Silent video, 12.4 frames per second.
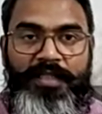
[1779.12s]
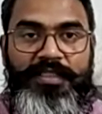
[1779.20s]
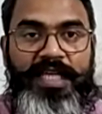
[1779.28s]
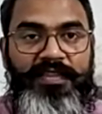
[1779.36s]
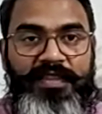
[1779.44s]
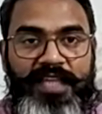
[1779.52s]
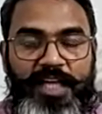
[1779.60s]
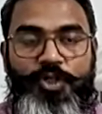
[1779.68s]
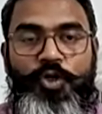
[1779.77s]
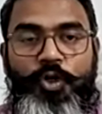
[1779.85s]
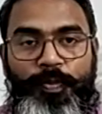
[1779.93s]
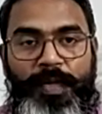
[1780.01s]
then they
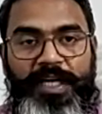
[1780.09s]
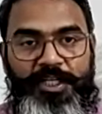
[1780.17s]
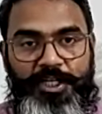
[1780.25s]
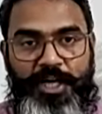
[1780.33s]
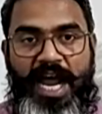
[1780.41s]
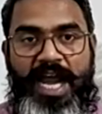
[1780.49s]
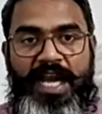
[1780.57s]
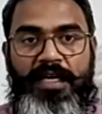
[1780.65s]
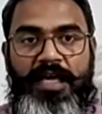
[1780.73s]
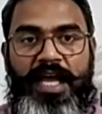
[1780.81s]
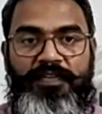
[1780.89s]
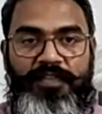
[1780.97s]
should be
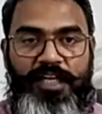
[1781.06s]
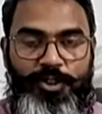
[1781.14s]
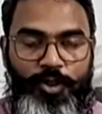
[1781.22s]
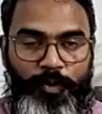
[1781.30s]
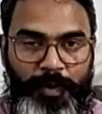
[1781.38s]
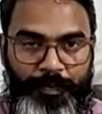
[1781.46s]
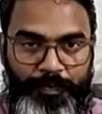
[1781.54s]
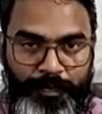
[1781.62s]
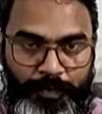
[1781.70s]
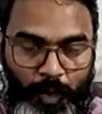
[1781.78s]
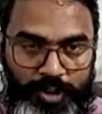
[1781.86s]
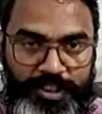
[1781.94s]
tried and they should be
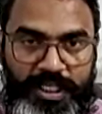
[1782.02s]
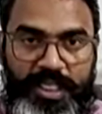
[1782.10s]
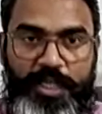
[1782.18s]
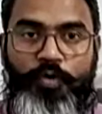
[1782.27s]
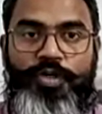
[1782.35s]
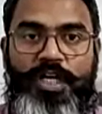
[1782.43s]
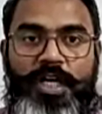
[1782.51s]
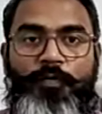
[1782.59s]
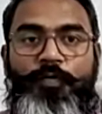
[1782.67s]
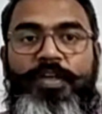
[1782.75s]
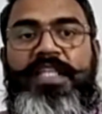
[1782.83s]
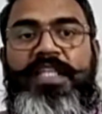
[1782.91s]

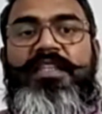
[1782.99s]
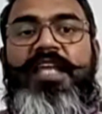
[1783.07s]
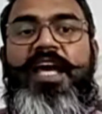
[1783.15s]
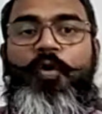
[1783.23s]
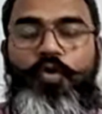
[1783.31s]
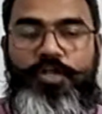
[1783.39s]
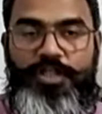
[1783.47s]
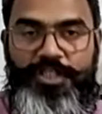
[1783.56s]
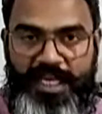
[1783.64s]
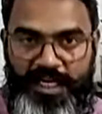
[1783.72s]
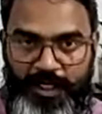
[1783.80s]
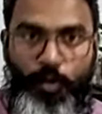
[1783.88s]
prosecuted within their own
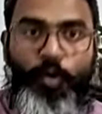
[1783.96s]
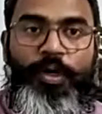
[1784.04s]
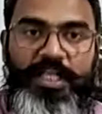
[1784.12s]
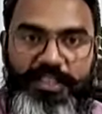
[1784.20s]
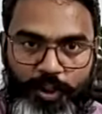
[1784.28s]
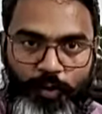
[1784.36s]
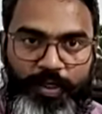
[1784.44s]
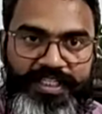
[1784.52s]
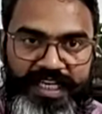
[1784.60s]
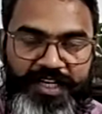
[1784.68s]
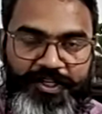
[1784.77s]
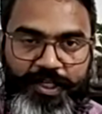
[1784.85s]
territorial
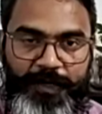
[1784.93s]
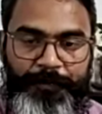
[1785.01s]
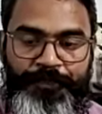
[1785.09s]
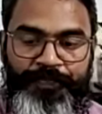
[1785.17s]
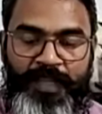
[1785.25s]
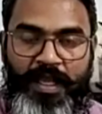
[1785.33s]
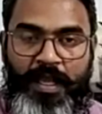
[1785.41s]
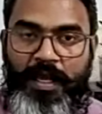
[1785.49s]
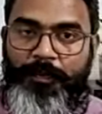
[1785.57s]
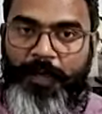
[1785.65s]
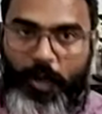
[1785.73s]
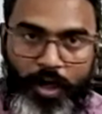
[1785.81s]
jurisdiction.
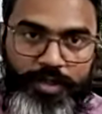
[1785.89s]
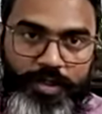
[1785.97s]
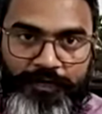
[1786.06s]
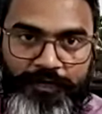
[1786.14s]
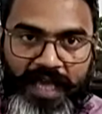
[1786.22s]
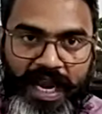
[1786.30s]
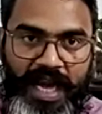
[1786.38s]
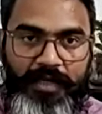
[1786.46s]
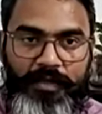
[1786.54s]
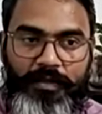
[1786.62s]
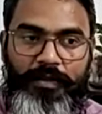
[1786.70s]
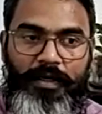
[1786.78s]
Because of that,
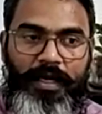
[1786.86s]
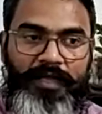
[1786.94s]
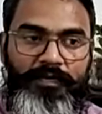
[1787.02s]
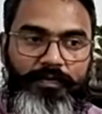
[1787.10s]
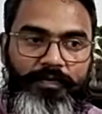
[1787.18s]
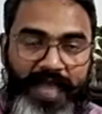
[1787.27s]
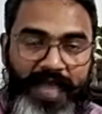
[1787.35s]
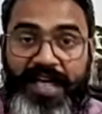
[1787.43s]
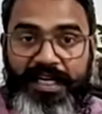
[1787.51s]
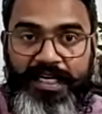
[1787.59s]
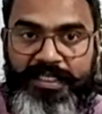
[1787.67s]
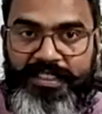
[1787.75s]
and
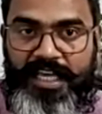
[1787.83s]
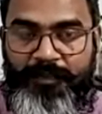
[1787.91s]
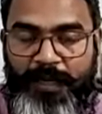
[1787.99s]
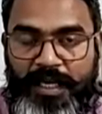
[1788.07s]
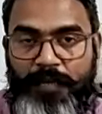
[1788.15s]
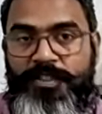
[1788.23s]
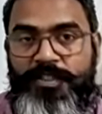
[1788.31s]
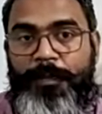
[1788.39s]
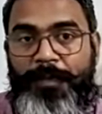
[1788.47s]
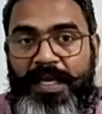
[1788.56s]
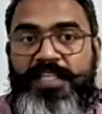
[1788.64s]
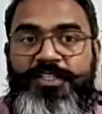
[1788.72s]
that in itself becomes the
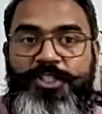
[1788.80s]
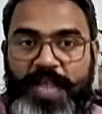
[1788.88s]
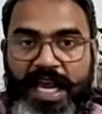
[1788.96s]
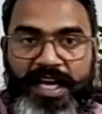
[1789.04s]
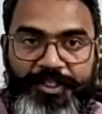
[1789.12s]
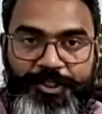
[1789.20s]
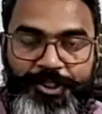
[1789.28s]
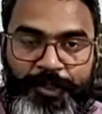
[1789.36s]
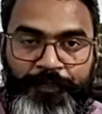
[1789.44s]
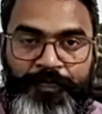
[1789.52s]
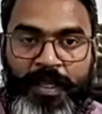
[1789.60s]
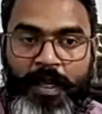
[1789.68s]
biggest challenge.